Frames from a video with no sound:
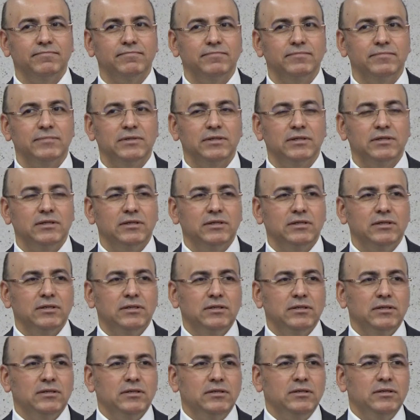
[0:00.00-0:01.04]

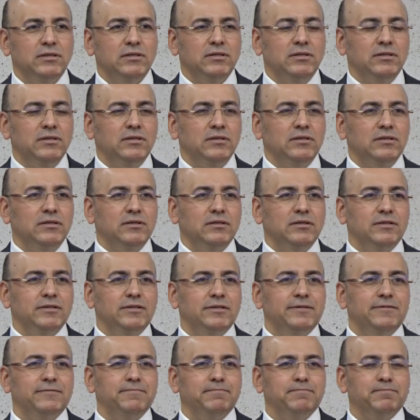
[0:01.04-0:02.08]

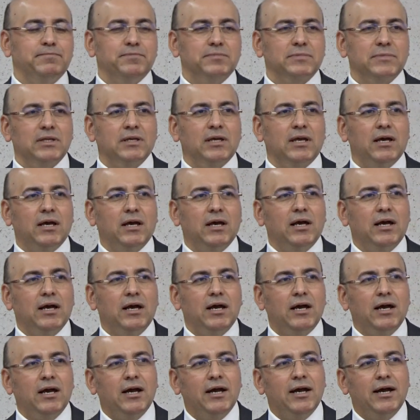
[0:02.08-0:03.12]

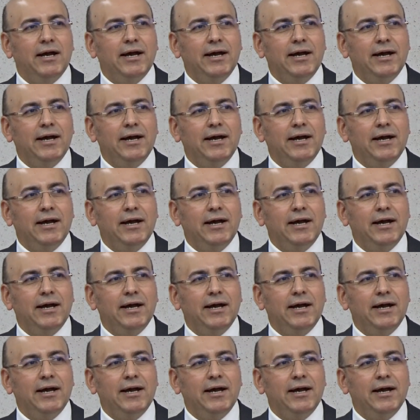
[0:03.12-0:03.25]
Nothing is said.